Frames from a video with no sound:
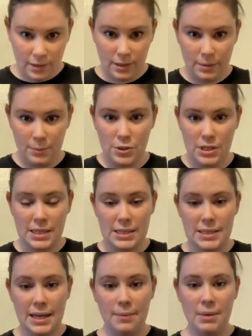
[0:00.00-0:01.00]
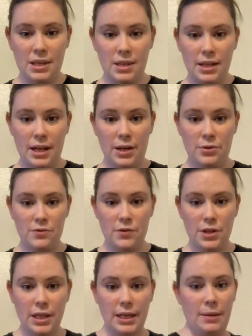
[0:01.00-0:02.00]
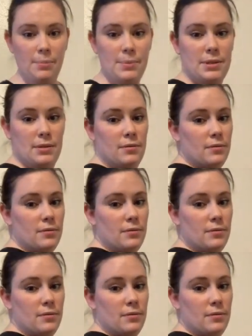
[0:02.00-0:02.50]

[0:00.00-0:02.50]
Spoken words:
I'm using the same method I used for the hips.